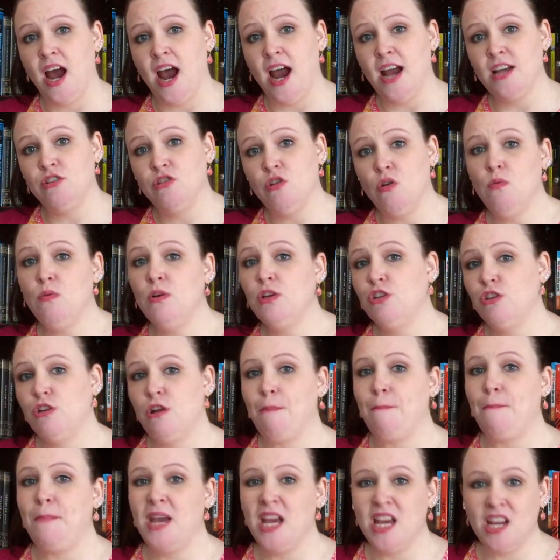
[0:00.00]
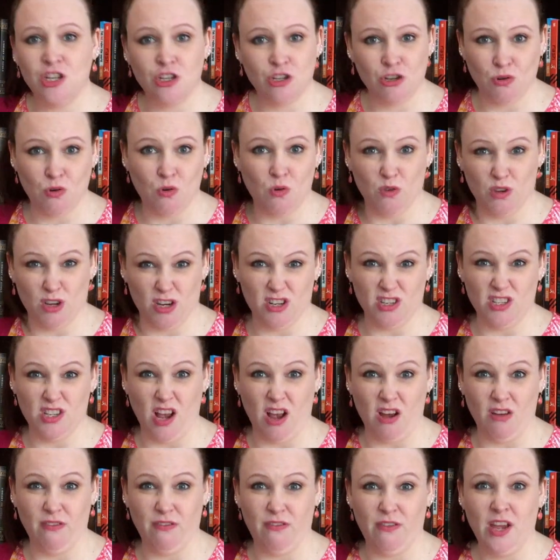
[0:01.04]
I don't want you to pigeonhole
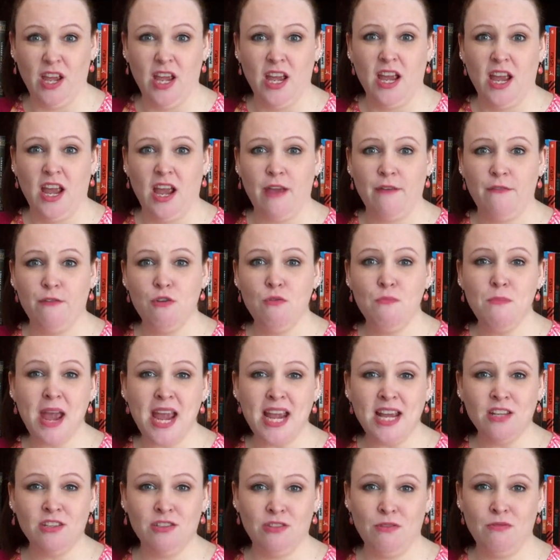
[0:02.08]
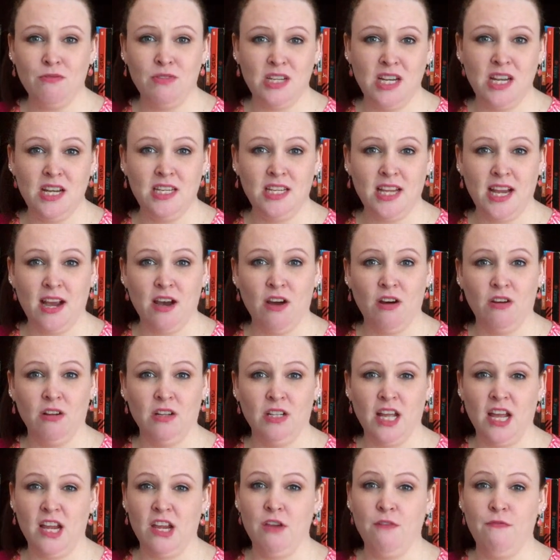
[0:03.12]
yourself. If you make it so detailed
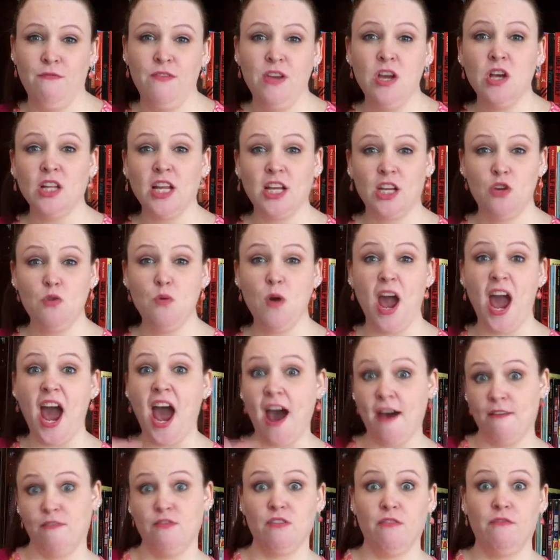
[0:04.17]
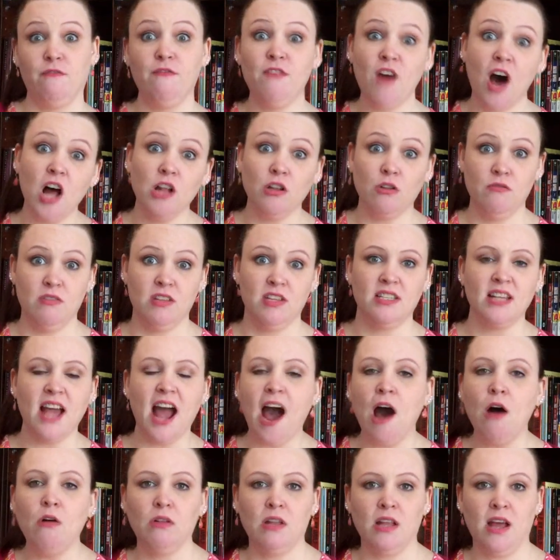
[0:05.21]
that you feel like you have to follow this
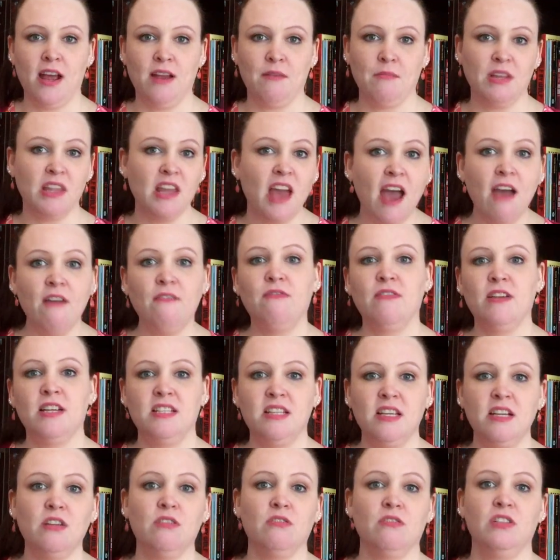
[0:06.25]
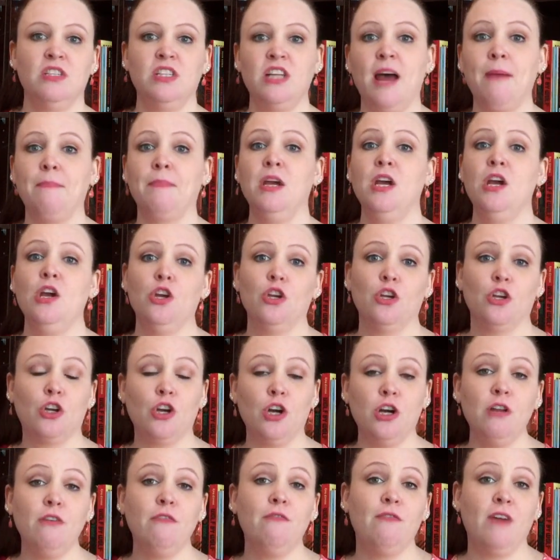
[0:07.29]
outline with every single step, you're
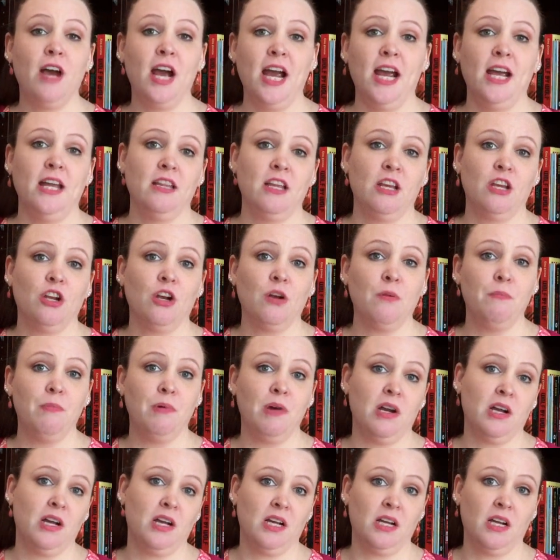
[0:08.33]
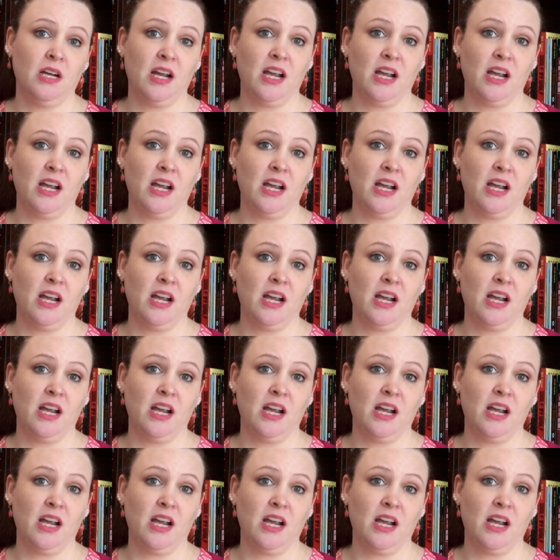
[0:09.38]
going to find that your book